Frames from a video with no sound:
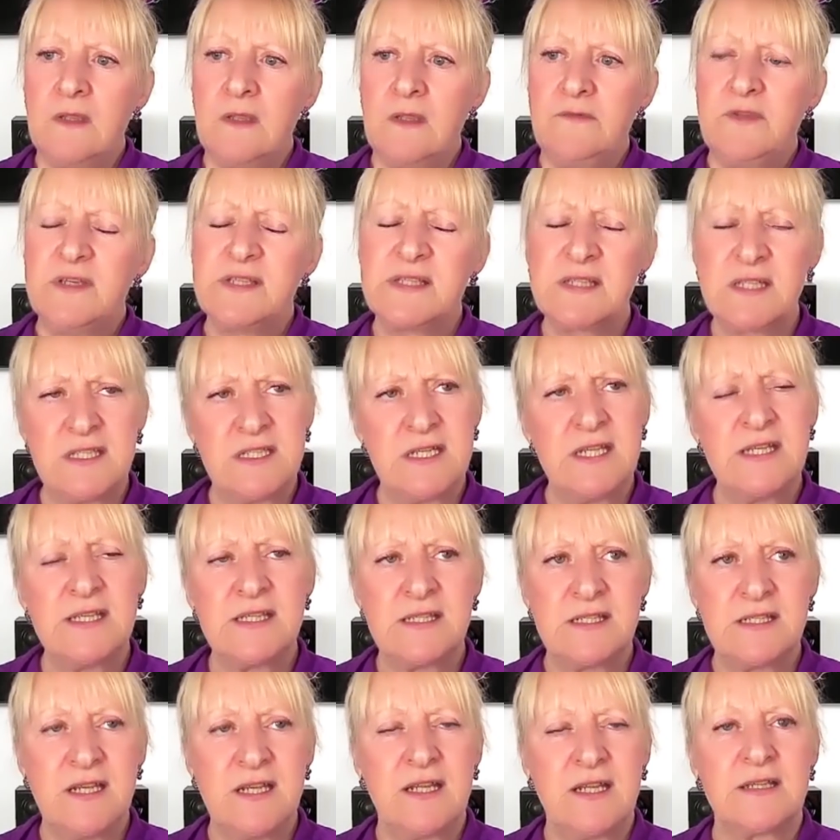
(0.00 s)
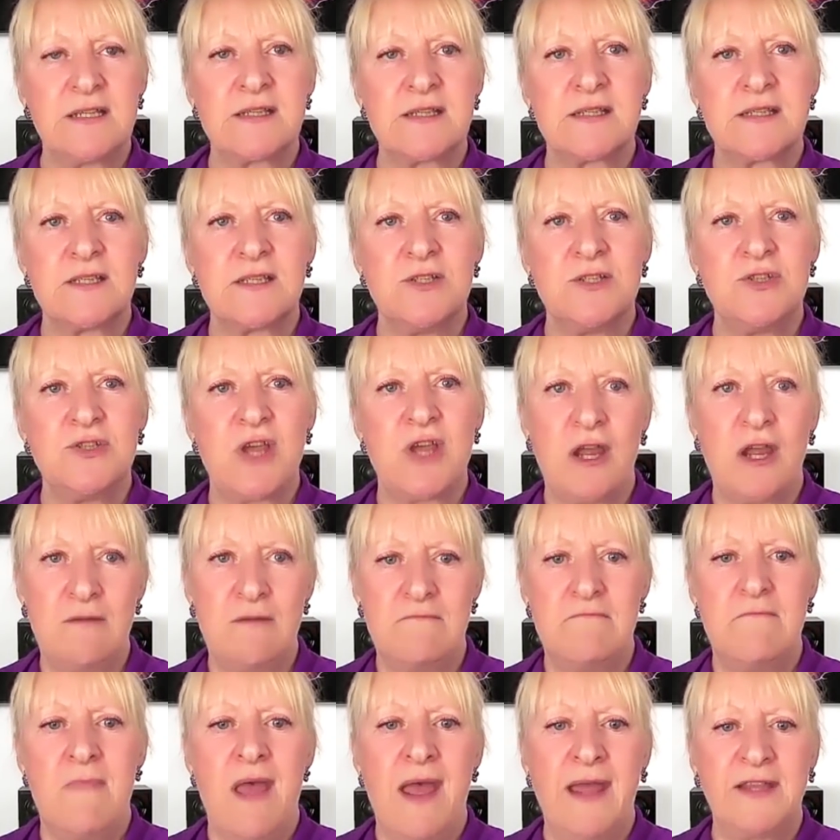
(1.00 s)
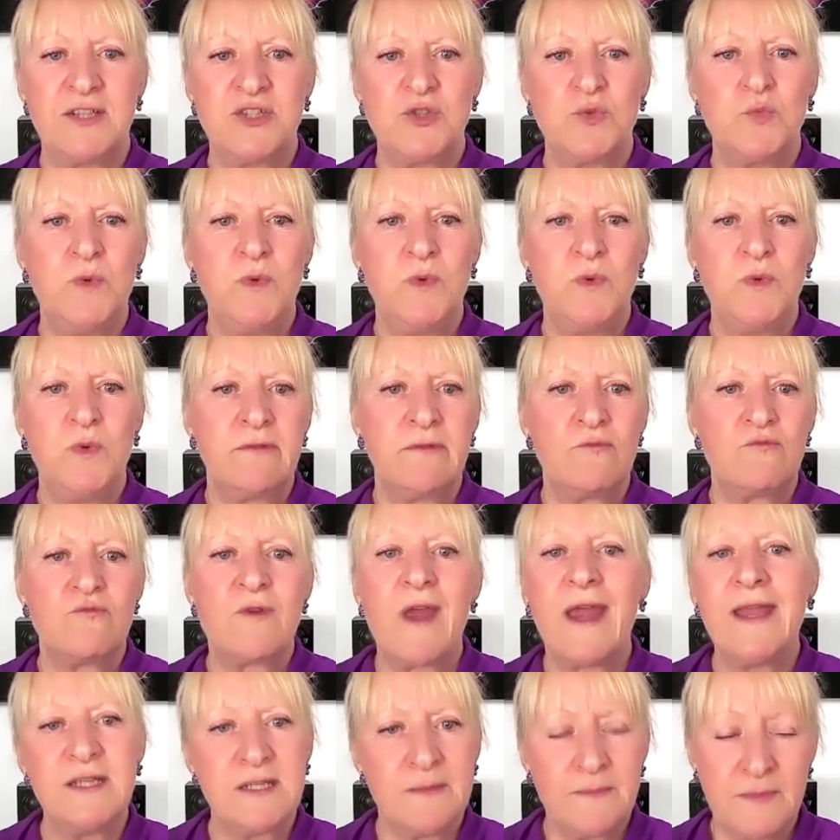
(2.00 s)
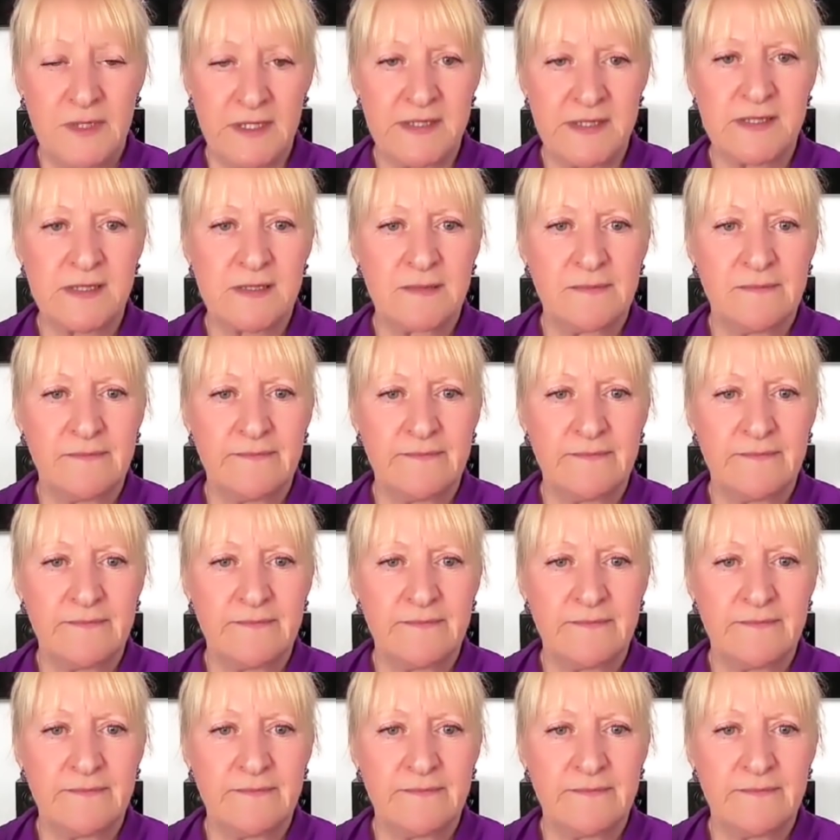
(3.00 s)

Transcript: the statistics don't match with randomness.